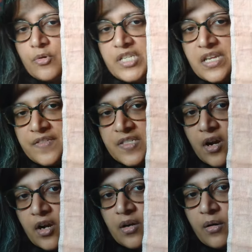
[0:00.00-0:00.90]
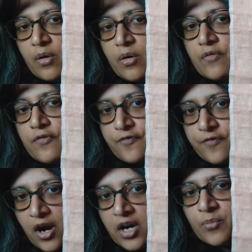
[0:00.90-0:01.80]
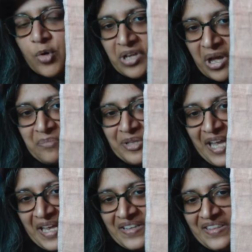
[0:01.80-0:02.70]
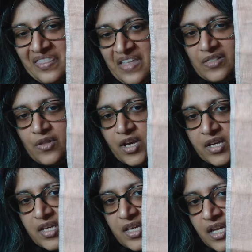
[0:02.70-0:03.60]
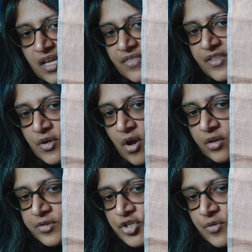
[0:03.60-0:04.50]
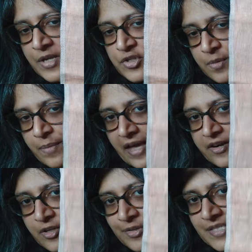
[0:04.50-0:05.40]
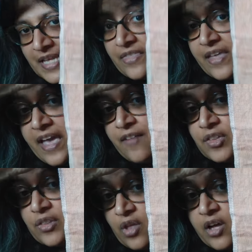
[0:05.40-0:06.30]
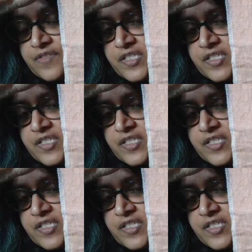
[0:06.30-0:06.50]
are far more complicated than they look. They're all geometric patterns and they have a lot of stitching. I